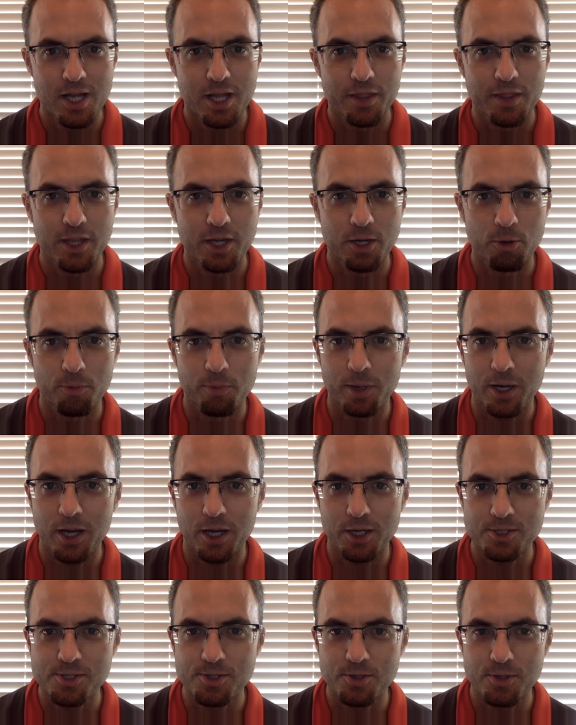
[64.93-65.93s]
The indoor
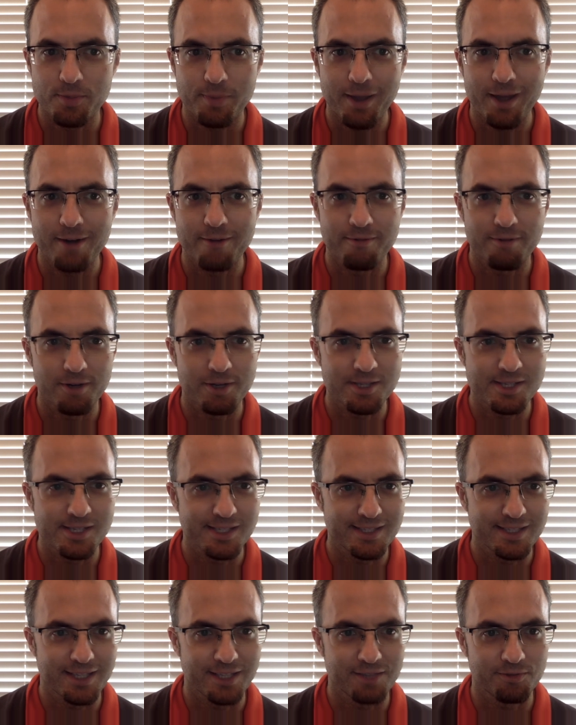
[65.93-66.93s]
percussion group had a very
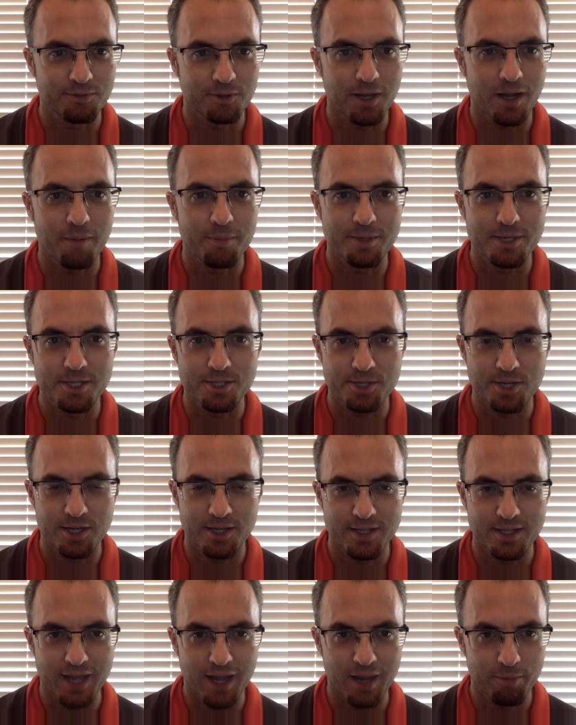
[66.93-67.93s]
successful competition at
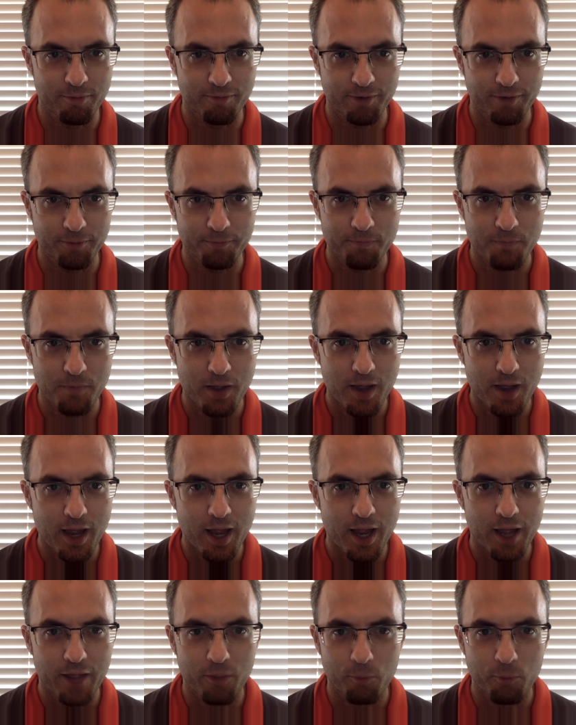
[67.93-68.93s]
D'Iberville,
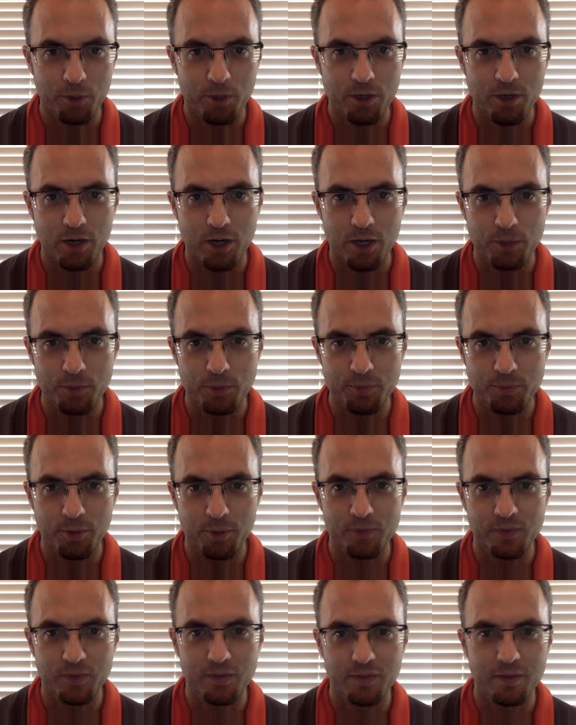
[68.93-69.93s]
and the Winter Guard was
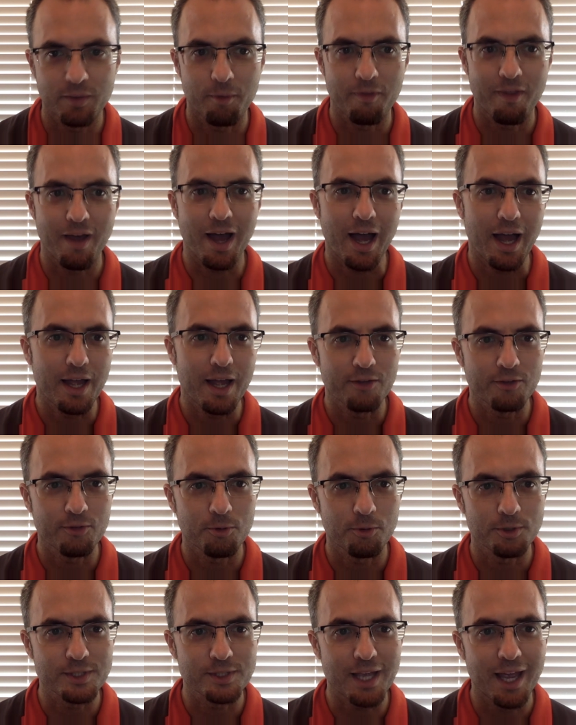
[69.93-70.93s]
posting some of the highest
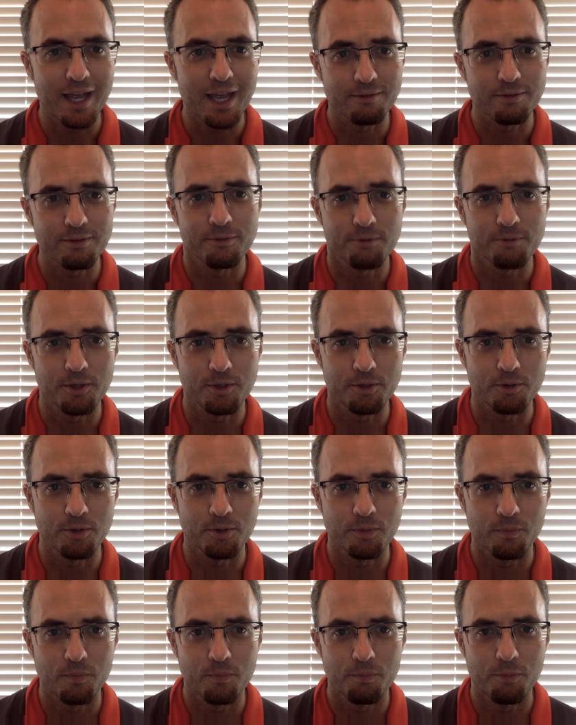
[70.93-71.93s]
scores ever for the
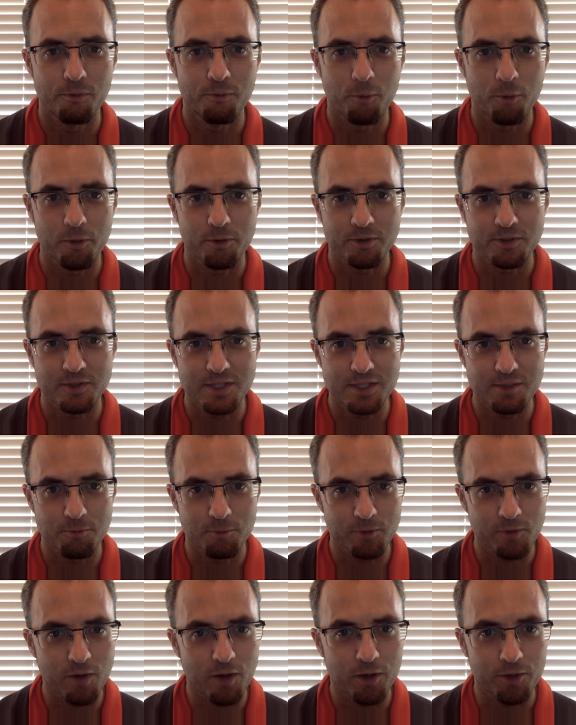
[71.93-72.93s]
group before their season
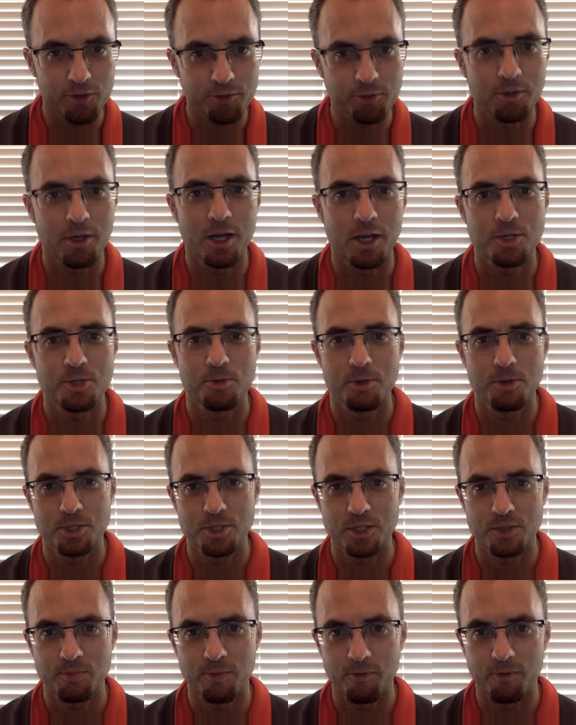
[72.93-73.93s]
was also cut short
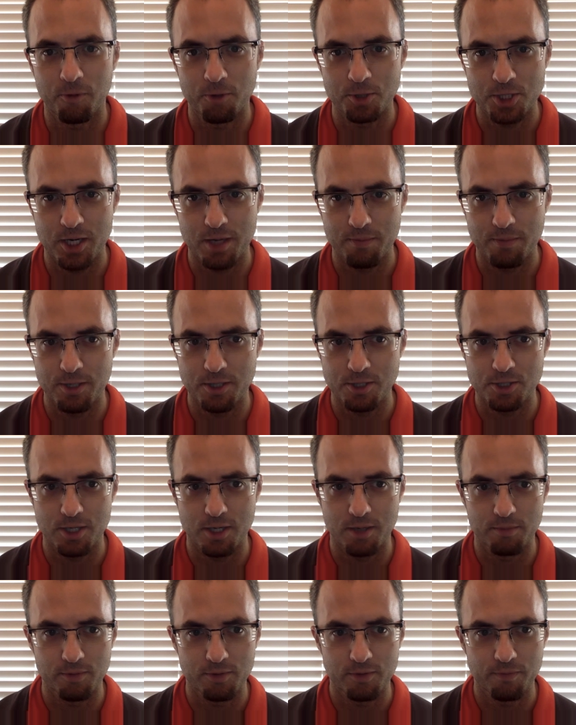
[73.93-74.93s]
just before
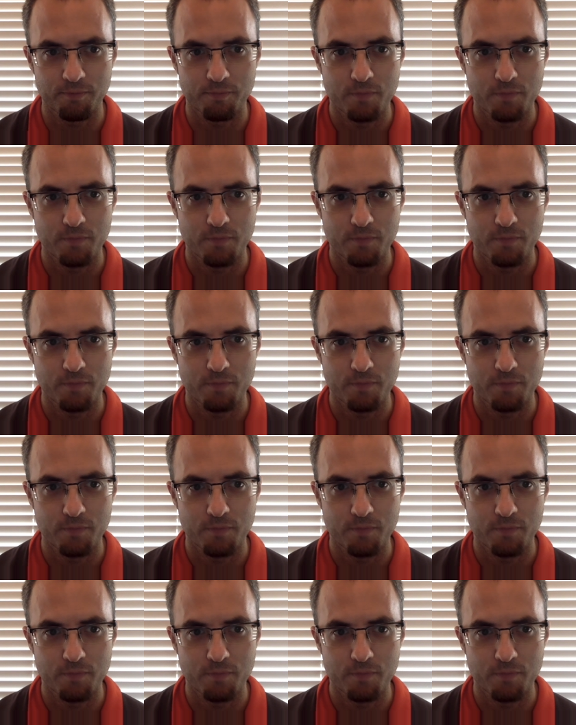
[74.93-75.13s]
championships.